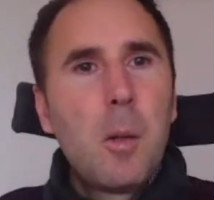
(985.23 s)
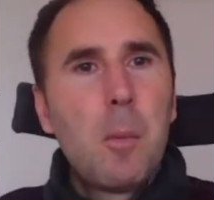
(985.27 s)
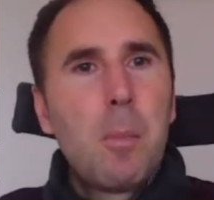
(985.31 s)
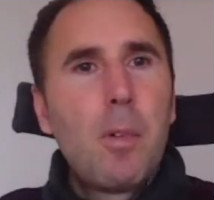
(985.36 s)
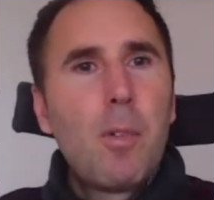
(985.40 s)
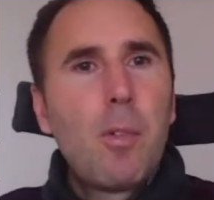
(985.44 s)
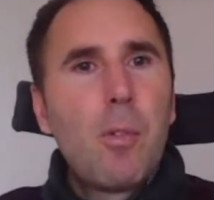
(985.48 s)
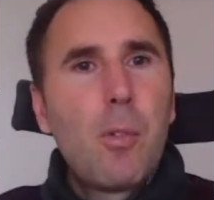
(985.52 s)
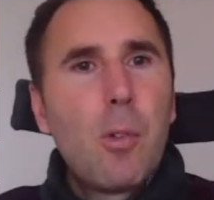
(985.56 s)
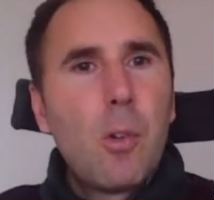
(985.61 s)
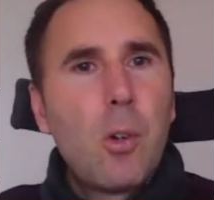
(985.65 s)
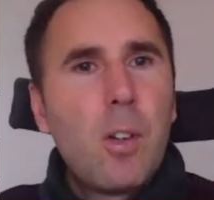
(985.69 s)

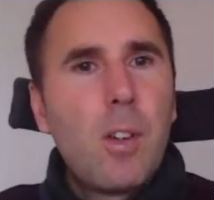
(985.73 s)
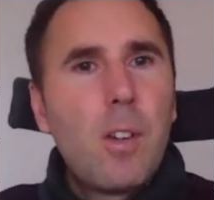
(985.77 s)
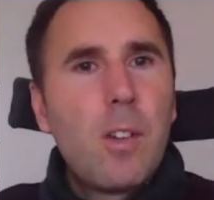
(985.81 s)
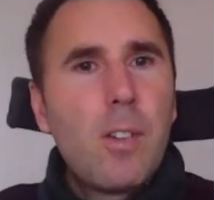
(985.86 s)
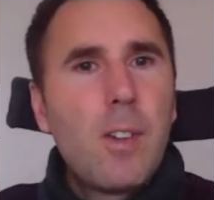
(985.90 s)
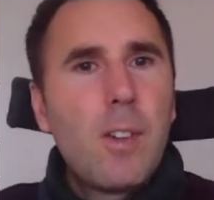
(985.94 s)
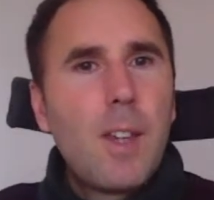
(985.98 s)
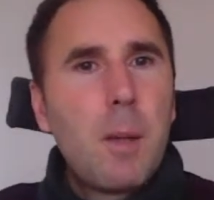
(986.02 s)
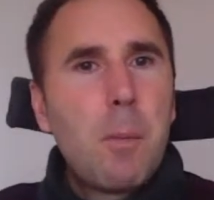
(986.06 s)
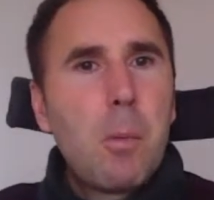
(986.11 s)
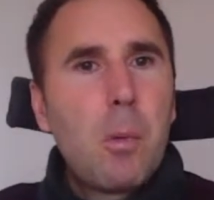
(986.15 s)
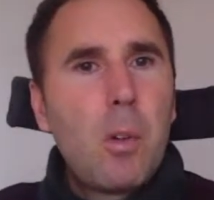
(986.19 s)
before
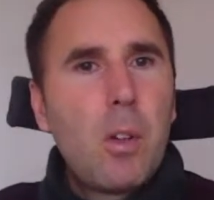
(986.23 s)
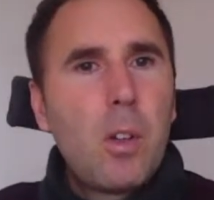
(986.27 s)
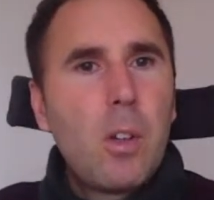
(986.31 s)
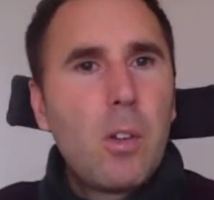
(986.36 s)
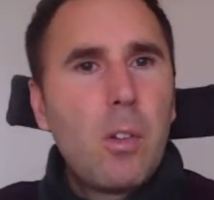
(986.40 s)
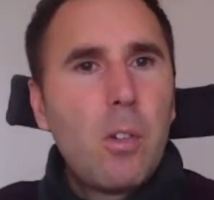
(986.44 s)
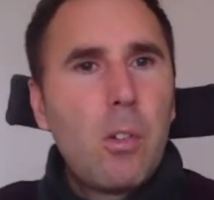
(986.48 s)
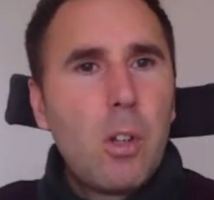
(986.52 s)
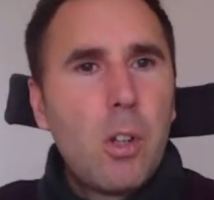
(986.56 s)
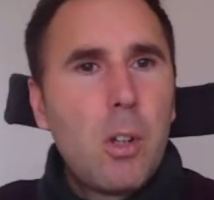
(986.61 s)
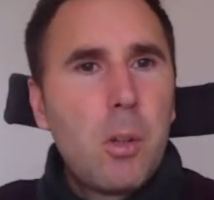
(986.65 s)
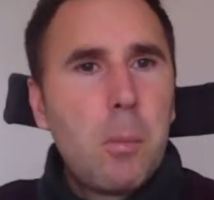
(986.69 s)
disabled
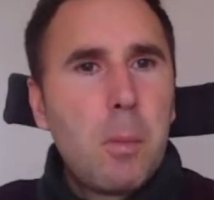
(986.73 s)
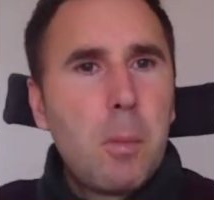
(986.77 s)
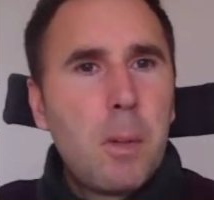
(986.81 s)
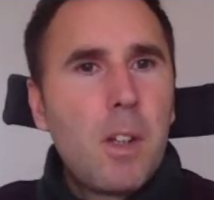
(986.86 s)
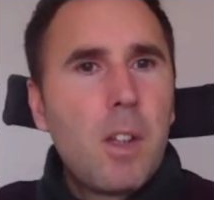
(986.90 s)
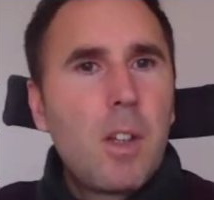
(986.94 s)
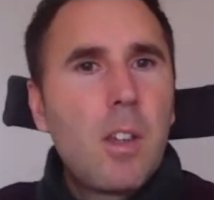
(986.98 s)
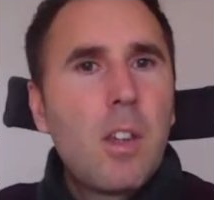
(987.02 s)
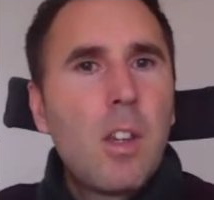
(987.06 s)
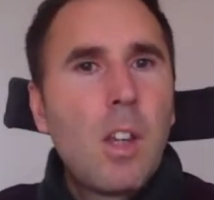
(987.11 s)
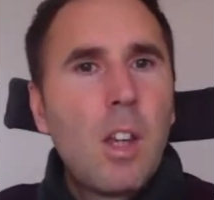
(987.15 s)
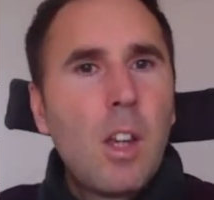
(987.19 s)

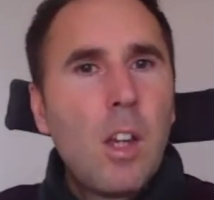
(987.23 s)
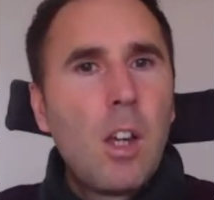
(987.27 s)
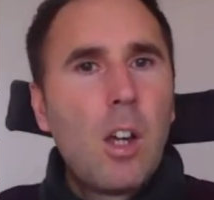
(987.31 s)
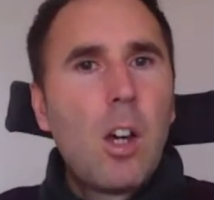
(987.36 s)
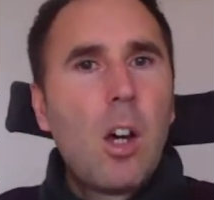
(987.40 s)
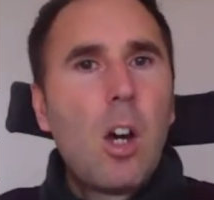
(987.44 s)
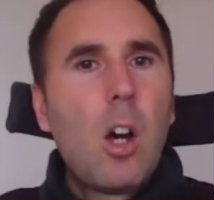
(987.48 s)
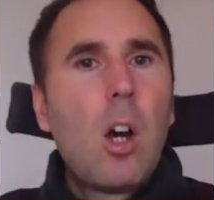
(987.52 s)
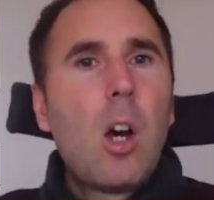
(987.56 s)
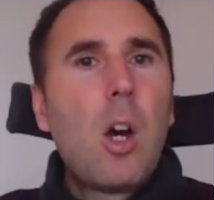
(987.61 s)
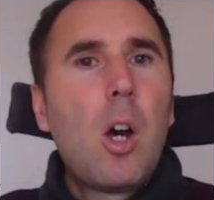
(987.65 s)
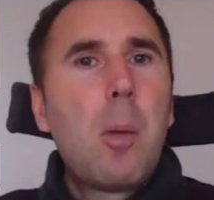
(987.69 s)
consumers,
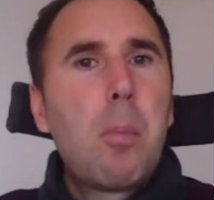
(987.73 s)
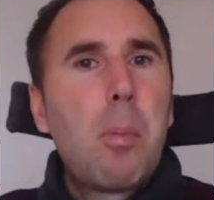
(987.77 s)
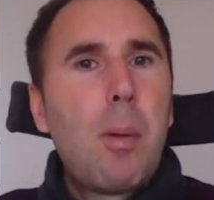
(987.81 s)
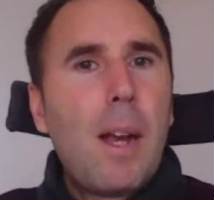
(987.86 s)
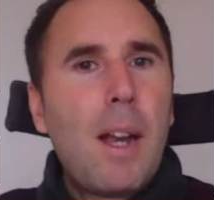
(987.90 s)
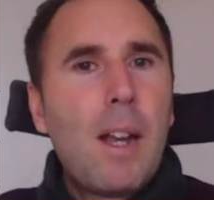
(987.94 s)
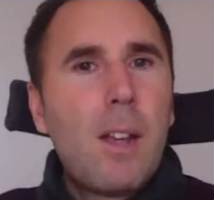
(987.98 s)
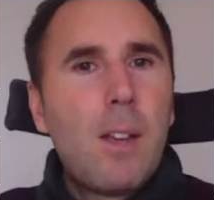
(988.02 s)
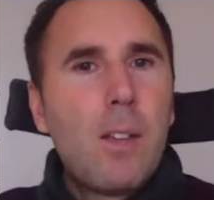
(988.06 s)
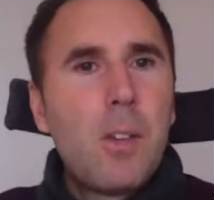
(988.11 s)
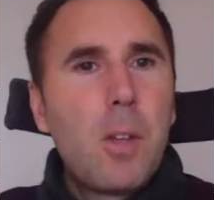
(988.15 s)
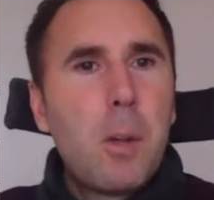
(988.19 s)
are
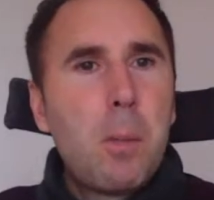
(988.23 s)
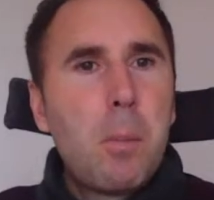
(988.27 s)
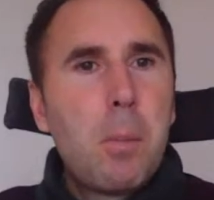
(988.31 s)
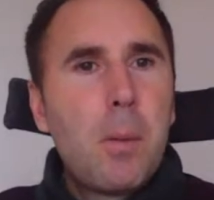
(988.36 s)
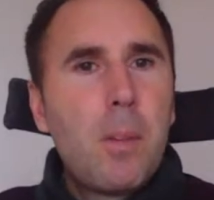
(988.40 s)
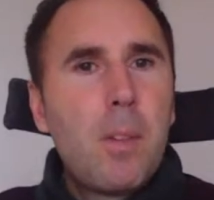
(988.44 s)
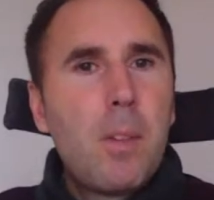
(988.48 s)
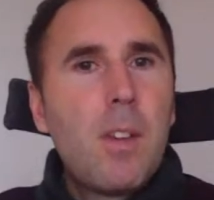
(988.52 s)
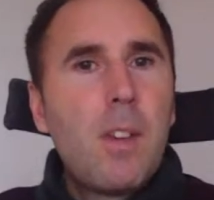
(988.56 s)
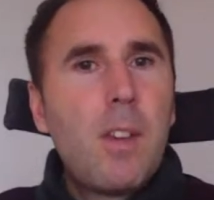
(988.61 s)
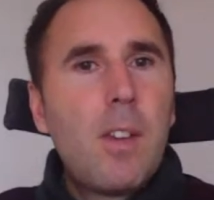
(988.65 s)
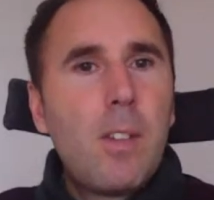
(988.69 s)
brands
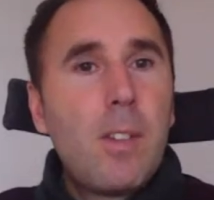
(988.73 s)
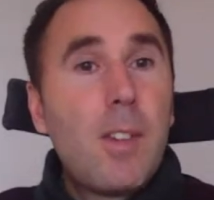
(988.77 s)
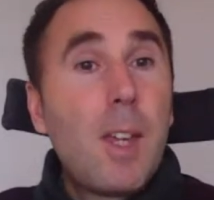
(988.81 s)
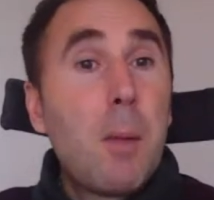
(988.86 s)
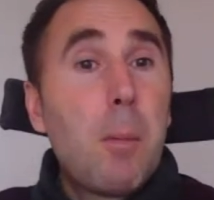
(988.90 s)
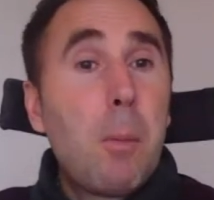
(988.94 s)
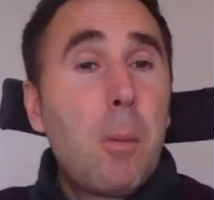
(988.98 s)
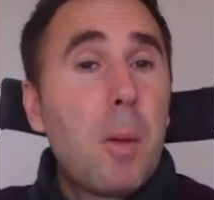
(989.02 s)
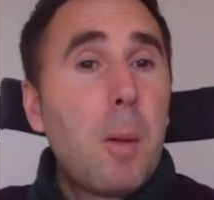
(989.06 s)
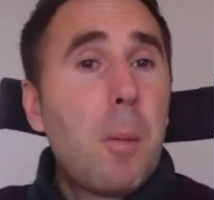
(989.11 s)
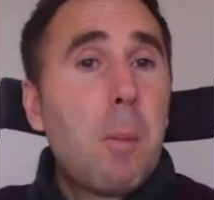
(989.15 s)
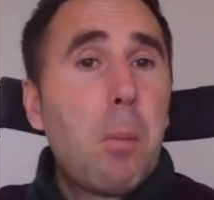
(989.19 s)
open to
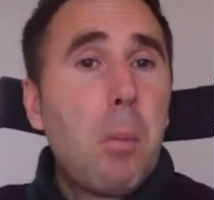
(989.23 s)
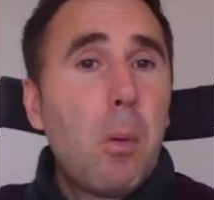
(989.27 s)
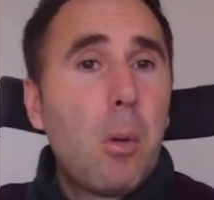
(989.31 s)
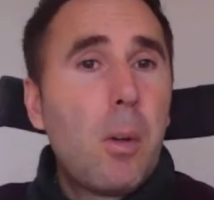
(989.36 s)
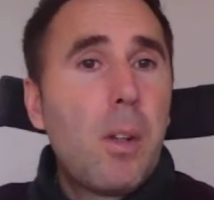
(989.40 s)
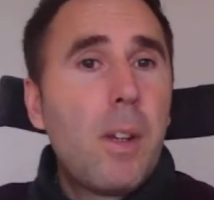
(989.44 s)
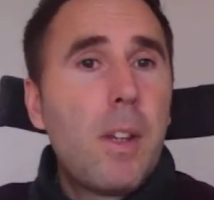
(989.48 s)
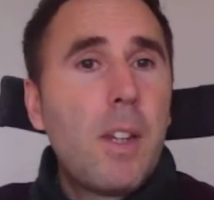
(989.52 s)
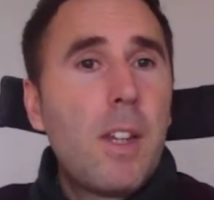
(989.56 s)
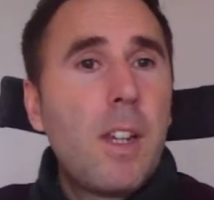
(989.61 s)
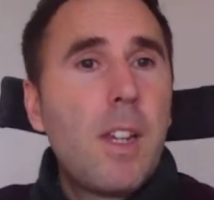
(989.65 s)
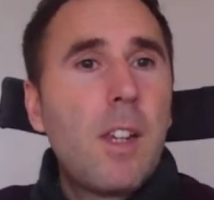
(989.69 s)
disabled
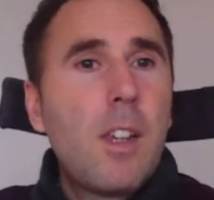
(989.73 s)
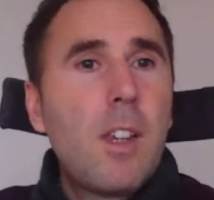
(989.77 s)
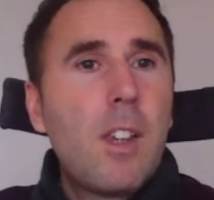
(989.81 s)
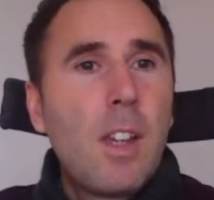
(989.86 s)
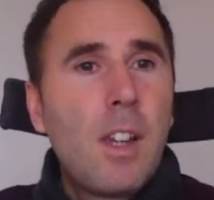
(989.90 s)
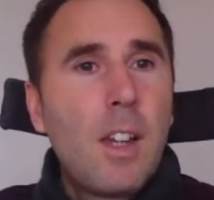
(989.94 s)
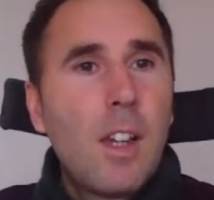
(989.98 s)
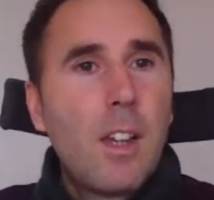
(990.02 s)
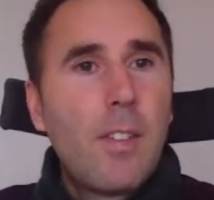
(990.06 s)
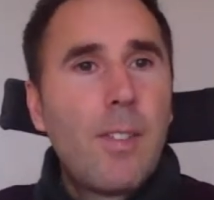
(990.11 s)
employees?